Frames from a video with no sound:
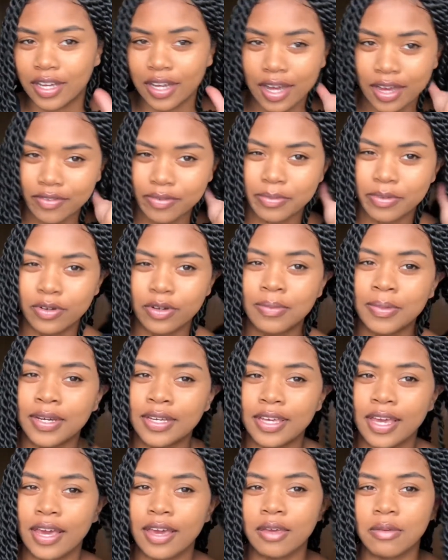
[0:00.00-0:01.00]
I haven't been on my
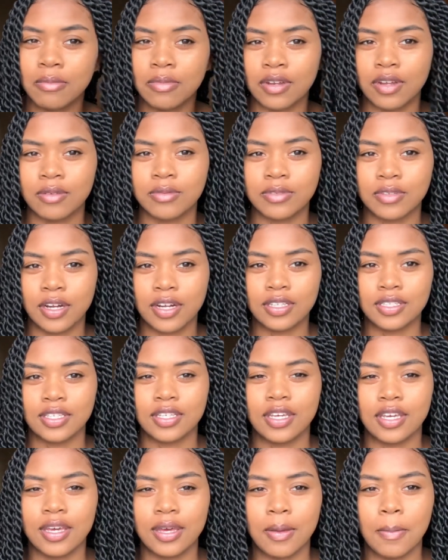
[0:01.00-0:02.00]
game, but I'm starting to
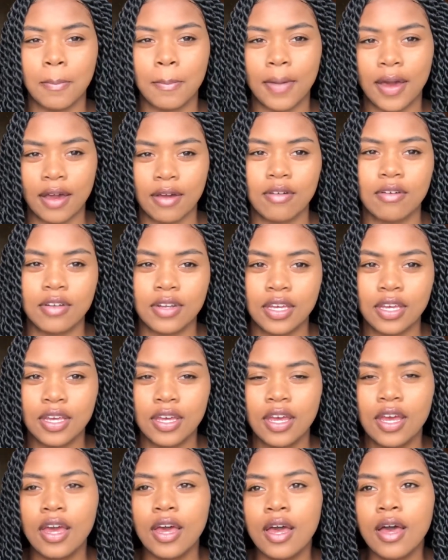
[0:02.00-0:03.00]
get back on it.